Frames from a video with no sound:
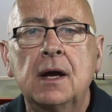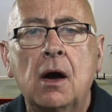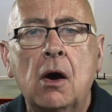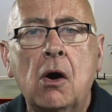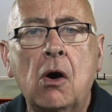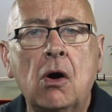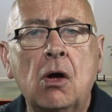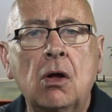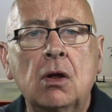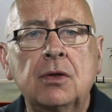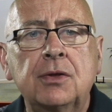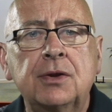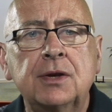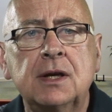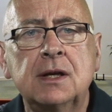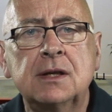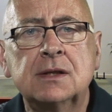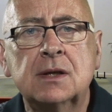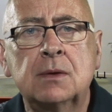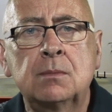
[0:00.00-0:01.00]
All
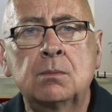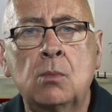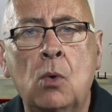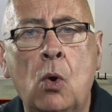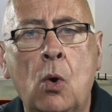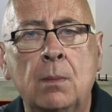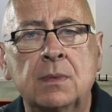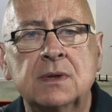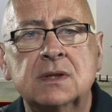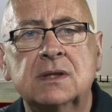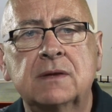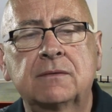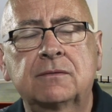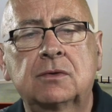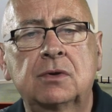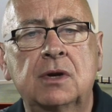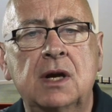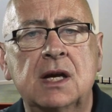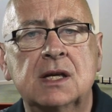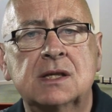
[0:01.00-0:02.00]
these are moments of
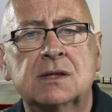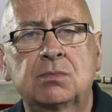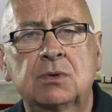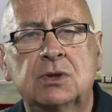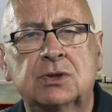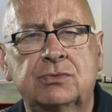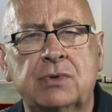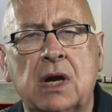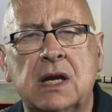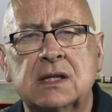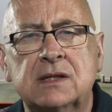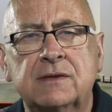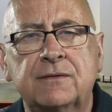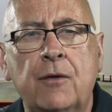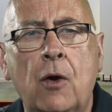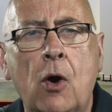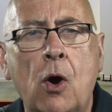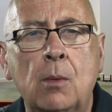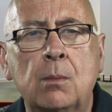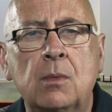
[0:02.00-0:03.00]
grace which
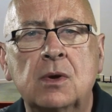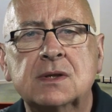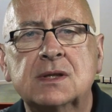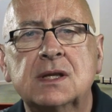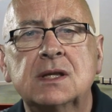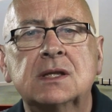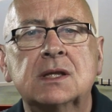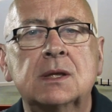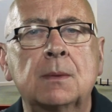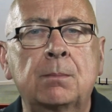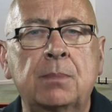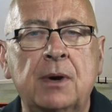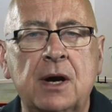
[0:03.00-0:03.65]
transform us into the